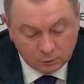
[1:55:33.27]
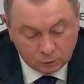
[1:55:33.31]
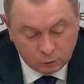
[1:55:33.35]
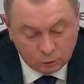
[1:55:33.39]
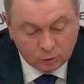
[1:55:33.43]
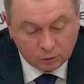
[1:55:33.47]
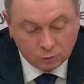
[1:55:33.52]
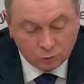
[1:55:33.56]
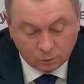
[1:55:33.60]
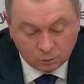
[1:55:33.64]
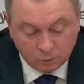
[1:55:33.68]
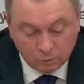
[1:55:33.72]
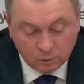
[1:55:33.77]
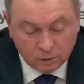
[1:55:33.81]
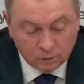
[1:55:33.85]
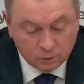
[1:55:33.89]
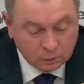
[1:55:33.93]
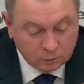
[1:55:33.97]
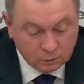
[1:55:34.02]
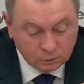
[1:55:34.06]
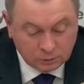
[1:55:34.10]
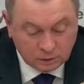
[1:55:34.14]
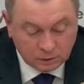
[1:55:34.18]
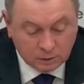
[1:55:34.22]
because they
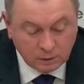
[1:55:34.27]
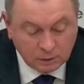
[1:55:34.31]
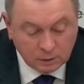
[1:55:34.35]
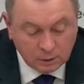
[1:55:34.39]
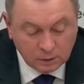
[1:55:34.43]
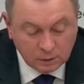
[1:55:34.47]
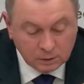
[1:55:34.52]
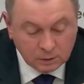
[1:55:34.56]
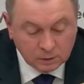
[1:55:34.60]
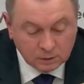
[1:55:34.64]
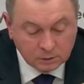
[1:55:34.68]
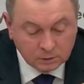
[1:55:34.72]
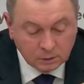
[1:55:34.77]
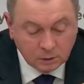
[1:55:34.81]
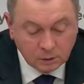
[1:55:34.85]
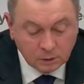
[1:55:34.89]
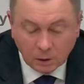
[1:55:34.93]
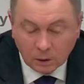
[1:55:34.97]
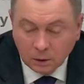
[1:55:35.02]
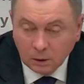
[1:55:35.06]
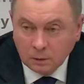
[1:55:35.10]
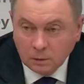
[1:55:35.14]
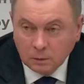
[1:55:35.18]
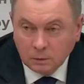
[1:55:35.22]
violated the
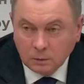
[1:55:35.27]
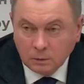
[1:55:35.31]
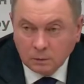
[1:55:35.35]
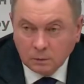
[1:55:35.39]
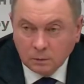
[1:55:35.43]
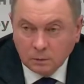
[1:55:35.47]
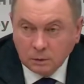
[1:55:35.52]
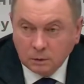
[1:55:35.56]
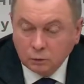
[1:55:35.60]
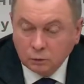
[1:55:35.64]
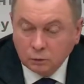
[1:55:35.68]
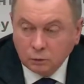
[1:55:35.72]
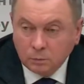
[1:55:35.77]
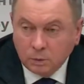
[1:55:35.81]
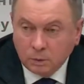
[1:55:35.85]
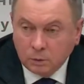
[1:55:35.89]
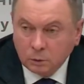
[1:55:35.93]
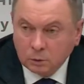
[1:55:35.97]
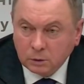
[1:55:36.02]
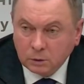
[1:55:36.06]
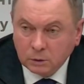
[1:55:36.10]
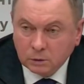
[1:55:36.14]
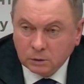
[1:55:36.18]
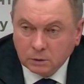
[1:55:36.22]
corresponding
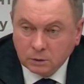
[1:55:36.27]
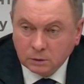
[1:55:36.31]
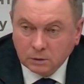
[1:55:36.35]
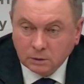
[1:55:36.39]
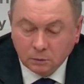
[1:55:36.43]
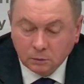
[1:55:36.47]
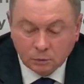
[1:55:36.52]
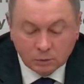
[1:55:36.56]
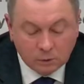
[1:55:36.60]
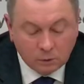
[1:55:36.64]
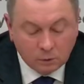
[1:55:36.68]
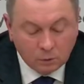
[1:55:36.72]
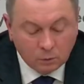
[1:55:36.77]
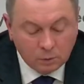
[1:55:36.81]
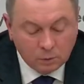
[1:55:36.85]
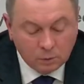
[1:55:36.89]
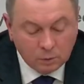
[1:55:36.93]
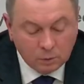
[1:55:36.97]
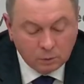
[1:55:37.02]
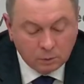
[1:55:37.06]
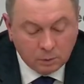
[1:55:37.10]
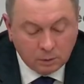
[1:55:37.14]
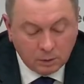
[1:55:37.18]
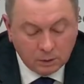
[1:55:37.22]
norms of the Belarusian
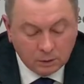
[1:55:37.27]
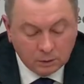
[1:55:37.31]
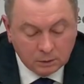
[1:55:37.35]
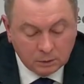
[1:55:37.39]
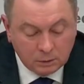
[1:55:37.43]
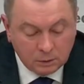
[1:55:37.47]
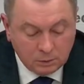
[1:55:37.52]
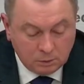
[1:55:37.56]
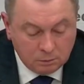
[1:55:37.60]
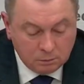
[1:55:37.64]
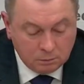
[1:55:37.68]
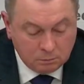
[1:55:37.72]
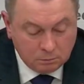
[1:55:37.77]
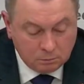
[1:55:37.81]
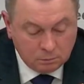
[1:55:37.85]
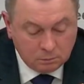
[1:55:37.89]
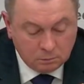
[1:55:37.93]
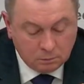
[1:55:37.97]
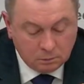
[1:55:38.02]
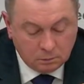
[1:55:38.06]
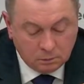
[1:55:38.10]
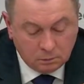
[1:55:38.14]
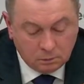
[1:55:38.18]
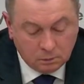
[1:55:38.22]
legislation,
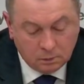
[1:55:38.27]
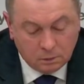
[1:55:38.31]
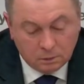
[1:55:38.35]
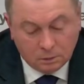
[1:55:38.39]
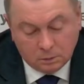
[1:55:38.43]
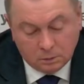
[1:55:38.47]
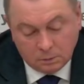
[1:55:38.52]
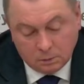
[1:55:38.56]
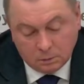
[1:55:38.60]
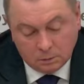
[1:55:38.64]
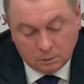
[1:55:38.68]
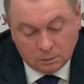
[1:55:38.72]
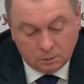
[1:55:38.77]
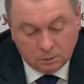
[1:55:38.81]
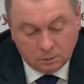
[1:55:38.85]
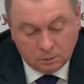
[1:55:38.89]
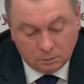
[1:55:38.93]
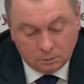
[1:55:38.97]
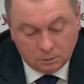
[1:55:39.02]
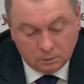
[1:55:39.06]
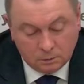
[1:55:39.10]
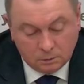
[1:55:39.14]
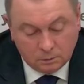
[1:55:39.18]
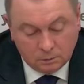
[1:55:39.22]
and there is a certain
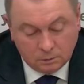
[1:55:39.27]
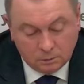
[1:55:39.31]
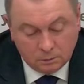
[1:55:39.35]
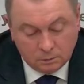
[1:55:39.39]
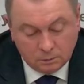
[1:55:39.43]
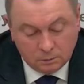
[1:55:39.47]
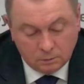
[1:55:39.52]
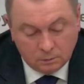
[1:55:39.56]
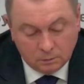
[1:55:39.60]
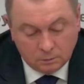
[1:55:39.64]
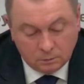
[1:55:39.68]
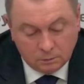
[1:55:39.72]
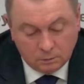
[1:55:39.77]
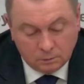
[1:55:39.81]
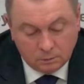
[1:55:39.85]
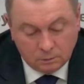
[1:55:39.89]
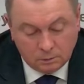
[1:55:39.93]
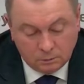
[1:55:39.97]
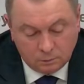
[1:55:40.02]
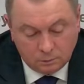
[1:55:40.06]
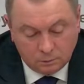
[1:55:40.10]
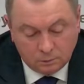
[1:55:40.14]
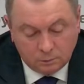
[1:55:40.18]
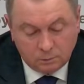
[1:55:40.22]
order
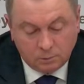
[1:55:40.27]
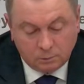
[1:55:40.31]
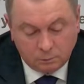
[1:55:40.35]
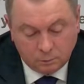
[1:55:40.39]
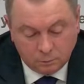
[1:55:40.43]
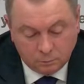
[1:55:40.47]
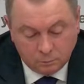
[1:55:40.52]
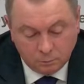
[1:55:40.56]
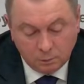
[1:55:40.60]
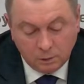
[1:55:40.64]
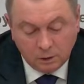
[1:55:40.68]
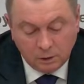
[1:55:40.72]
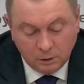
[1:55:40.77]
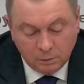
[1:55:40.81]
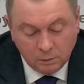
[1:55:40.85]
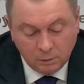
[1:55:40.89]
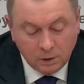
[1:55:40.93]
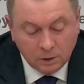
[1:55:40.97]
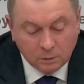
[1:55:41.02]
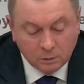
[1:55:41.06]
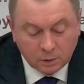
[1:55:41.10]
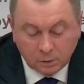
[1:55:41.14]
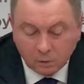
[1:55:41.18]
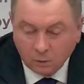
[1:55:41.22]
for such
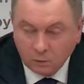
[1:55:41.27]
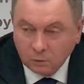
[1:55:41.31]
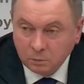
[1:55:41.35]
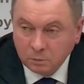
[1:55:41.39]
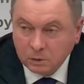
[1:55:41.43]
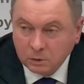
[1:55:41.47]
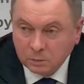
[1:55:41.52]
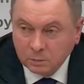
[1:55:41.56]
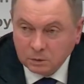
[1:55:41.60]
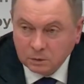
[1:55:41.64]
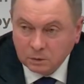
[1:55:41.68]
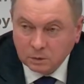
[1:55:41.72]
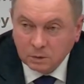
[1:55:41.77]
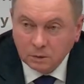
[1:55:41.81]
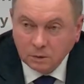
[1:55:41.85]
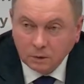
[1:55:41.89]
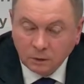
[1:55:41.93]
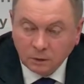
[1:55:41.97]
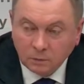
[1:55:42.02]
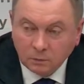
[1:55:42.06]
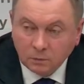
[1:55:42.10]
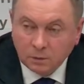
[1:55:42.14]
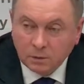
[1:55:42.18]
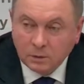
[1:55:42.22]
situations to be
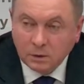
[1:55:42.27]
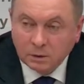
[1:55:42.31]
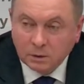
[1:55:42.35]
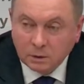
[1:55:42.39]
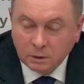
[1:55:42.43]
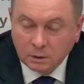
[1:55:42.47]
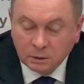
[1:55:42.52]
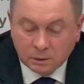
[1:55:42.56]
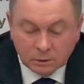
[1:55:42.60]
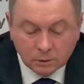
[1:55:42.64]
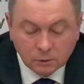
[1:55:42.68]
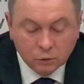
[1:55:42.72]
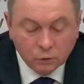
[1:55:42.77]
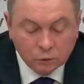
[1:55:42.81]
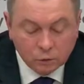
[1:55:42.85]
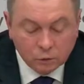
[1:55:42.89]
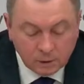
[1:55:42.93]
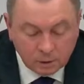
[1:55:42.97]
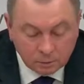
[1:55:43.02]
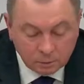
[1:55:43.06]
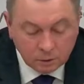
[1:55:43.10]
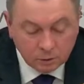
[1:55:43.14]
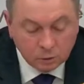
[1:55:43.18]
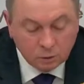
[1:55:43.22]

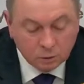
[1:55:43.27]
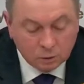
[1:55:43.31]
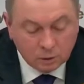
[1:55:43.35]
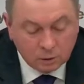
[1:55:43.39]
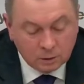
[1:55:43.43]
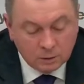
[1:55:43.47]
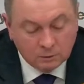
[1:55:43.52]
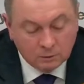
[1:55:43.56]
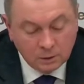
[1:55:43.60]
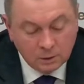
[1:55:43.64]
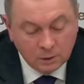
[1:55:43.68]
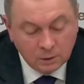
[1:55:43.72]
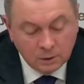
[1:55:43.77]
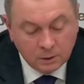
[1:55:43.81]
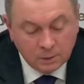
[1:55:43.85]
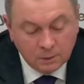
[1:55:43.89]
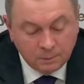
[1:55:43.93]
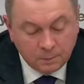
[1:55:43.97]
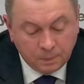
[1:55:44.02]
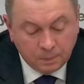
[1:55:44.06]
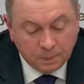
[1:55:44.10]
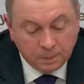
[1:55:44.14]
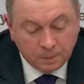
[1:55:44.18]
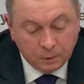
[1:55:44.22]
ruled out. We
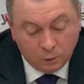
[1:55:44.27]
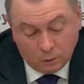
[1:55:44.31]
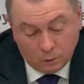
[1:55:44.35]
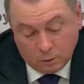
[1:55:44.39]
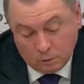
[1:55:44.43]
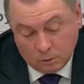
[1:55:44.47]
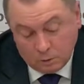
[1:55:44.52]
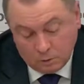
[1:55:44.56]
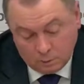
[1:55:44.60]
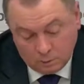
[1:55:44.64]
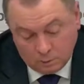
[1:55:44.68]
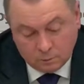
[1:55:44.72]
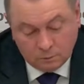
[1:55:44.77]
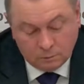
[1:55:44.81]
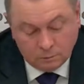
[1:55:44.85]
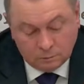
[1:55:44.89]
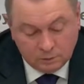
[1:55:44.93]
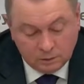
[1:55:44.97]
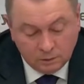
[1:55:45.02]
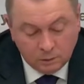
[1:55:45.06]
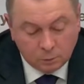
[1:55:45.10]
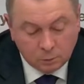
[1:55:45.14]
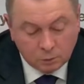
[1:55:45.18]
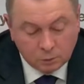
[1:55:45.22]
have no right
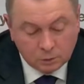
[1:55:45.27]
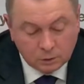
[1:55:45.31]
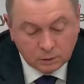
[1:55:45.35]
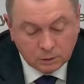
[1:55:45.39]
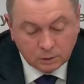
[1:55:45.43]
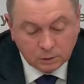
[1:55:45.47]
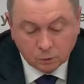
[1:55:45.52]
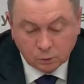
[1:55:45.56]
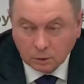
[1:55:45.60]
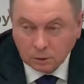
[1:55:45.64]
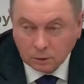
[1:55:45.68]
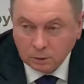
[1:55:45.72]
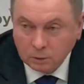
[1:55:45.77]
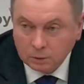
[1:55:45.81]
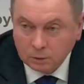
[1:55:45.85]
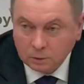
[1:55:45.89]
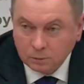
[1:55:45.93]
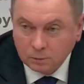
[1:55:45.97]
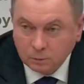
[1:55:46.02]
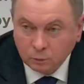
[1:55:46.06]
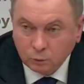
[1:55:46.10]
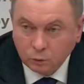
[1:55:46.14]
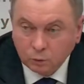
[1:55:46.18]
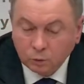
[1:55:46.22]
to
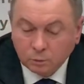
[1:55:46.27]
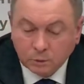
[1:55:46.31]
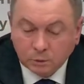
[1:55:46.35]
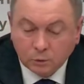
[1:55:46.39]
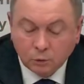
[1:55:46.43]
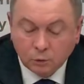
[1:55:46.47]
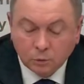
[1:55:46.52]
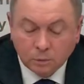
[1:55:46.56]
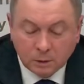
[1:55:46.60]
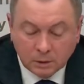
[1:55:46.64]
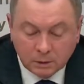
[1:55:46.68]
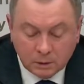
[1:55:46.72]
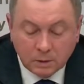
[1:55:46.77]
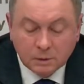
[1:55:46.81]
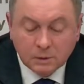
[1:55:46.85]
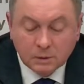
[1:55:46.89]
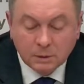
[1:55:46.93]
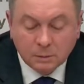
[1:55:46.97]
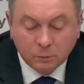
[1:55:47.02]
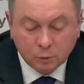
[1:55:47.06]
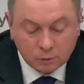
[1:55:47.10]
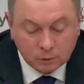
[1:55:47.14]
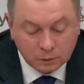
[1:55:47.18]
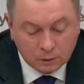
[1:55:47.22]
interfere into the
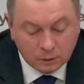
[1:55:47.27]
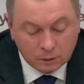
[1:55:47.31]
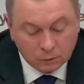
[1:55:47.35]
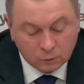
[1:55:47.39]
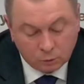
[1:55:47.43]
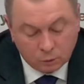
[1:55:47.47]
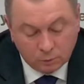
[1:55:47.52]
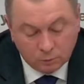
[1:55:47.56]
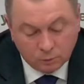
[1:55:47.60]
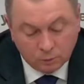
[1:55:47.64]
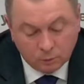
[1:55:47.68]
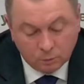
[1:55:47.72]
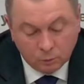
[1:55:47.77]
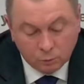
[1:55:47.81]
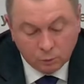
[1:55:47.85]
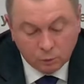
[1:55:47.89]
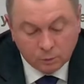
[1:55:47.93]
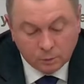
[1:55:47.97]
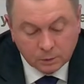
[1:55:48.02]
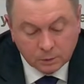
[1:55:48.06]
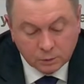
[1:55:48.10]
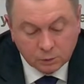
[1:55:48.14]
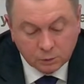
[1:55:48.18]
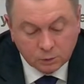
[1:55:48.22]
activities of the
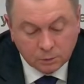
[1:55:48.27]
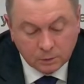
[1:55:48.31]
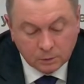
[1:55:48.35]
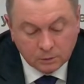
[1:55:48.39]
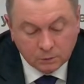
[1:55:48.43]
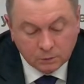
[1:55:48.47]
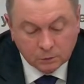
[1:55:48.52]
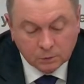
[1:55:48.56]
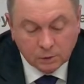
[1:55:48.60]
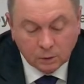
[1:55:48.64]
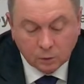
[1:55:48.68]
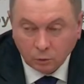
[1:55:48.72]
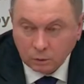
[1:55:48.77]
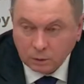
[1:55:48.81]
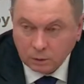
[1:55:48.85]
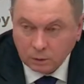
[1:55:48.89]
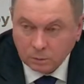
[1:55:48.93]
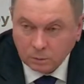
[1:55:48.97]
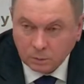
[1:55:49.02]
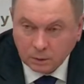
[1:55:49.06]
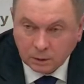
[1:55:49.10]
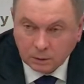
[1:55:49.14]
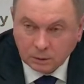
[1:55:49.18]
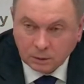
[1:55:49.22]
court
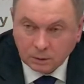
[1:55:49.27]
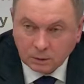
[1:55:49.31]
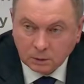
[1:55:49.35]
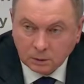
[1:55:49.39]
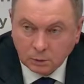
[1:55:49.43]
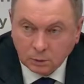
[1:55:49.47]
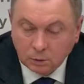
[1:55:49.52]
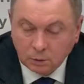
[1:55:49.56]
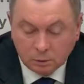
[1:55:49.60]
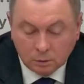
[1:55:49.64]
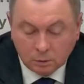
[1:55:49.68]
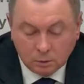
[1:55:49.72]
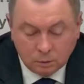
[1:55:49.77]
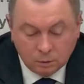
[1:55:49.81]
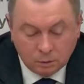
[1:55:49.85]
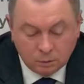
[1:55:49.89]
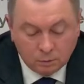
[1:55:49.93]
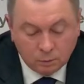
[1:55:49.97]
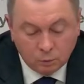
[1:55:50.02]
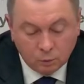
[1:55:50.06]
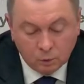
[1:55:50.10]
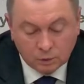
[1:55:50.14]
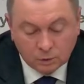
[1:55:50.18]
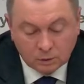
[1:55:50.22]
organizations, justice
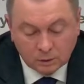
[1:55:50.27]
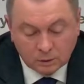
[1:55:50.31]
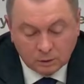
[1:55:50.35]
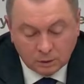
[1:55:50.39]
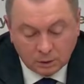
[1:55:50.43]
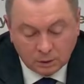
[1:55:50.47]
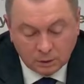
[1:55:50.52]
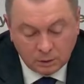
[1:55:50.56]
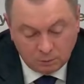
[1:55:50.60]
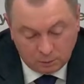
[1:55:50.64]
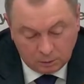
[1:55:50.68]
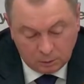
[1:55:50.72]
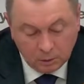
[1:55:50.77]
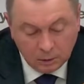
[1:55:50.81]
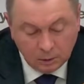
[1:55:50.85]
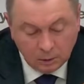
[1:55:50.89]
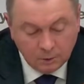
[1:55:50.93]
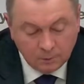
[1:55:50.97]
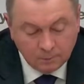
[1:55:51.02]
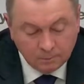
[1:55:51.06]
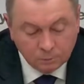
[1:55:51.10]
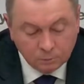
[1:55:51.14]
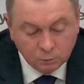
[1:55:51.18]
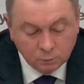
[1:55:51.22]
system, but
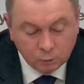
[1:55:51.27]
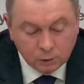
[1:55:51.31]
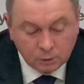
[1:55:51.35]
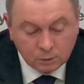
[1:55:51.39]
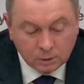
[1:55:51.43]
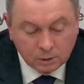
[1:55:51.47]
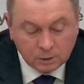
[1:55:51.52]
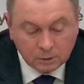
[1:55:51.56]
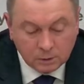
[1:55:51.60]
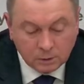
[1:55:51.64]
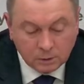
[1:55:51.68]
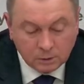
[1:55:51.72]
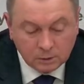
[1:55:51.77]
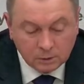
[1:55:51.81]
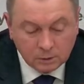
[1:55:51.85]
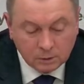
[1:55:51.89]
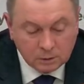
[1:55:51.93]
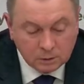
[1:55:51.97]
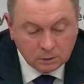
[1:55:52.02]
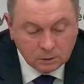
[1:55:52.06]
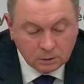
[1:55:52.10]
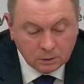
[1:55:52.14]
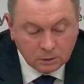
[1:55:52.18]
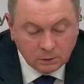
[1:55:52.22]
any
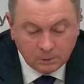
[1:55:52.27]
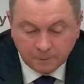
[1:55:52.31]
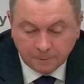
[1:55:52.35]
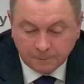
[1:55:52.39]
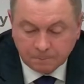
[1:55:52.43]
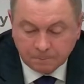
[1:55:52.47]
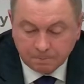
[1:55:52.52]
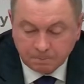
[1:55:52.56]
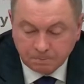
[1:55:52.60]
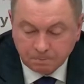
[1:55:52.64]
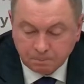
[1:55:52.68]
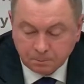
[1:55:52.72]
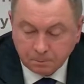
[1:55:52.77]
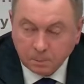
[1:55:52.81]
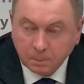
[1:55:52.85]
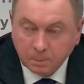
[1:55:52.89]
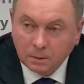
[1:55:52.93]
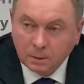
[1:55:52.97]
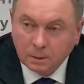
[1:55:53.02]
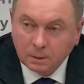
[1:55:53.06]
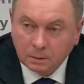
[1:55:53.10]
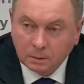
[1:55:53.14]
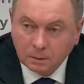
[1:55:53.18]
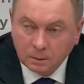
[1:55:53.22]
information we
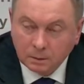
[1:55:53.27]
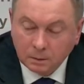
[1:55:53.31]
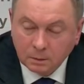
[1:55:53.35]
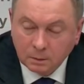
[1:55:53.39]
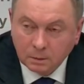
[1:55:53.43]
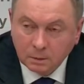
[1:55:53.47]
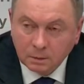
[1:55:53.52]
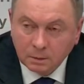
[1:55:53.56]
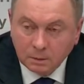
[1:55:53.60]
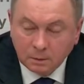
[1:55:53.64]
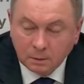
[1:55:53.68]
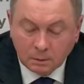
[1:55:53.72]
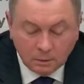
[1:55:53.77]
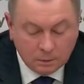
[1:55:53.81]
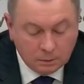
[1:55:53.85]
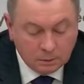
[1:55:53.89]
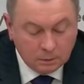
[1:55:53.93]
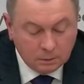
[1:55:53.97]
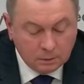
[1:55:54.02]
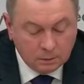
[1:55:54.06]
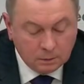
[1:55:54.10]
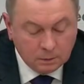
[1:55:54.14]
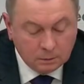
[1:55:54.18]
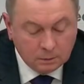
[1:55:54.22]
receive from
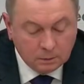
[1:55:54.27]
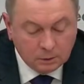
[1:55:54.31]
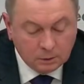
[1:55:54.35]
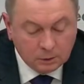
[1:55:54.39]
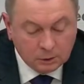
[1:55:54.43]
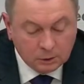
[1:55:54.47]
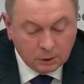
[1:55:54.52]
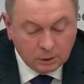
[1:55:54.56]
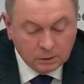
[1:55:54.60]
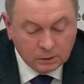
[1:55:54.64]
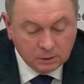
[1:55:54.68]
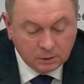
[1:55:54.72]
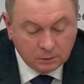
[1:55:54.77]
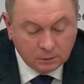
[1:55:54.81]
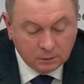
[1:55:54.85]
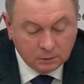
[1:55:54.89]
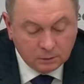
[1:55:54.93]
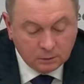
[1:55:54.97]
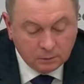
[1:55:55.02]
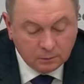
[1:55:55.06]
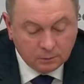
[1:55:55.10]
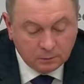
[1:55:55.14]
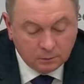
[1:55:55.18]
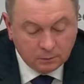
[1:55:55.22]
them will be
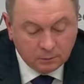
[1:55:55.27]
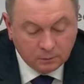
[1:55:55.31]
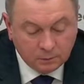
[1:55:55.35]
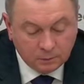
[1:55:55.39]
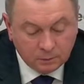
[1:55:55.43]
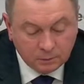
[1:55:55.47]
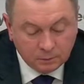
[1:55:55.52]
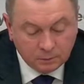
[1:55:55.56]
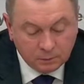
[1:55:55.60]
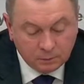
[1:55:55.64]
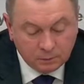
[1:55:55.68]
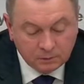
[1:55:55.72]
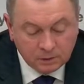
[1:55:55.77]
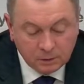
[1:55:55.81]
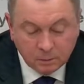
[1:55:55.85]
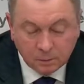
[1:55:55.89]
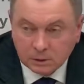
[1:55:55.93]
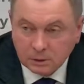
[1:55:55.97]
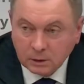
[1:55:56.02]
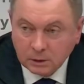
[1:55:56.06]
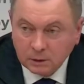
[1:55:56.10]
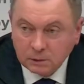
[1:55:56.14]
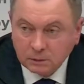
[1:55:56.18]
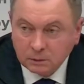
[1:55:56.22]
considered,
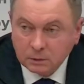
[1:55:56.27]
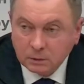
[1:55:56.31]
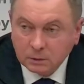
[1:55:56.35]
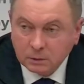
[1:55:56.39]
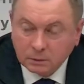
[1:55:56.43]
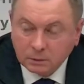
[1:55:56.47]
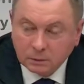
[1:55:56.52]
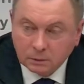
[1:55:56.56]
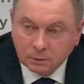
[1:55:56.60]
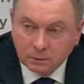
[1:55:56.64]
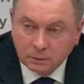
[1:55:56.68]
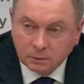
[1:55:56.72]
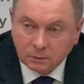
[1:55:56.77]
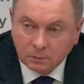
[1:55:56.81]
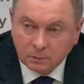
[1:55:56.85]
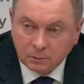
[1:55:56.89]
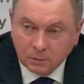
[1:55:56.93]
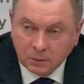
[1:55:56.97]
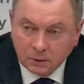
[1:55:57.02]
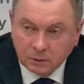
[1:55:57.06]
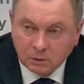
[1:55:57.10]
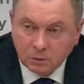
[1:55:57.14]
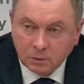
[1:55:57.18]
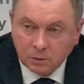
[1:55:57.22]
and we will make
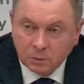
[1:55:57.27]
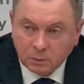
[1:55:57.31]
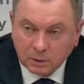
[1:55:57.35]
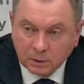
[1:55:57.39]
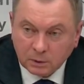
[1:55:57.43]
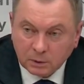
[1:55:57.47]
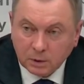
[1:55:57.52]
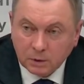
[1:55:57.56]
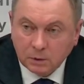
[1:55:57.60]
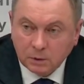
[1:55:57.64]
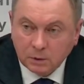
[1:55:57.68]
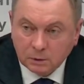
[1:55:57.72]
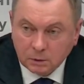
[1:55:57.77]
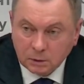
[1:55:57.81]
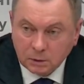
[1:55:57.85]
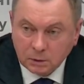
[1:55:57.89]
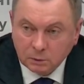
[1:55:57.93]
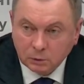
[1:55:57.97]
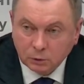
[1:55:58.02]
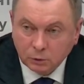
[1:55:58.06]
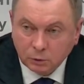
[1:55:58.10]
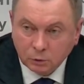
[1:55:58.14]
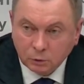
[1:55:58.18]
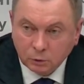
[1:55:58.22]
this available,
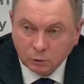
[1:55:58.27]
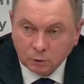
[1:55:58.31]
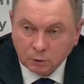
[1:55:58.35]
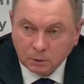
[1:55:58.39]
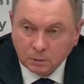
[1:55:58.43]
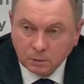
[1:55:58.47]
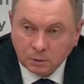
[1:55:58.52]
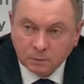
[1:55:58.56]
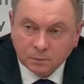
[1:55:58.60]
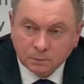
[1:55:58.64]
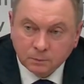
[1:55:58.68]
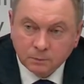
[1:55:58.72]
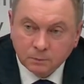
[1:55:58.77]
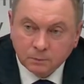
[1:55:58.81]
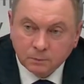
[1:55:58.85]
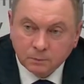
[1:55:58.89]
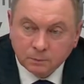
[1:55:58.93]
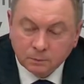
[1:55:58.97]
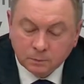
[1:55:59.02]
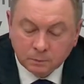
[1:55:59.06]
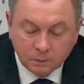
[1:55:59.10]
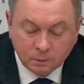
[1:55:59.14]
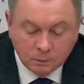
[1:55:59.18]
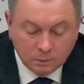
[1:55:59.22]
and we will work
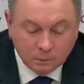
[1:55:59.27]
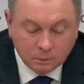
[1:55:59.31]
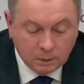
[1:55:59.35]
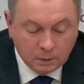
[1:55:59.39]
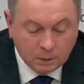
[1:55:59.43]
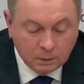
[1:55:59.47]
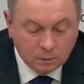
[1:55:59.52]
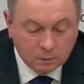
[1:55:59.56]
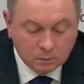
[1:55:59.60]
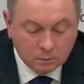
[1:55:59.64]
together with the